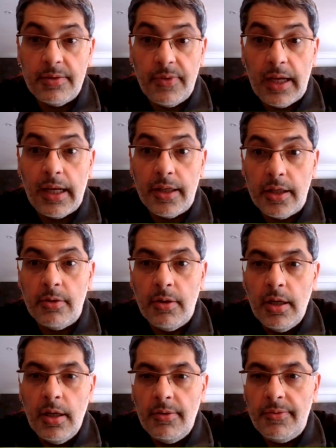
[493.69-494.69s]
value
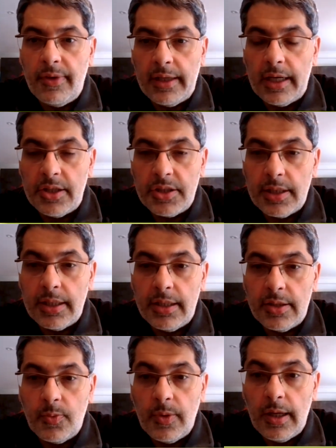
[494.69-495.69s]
financially as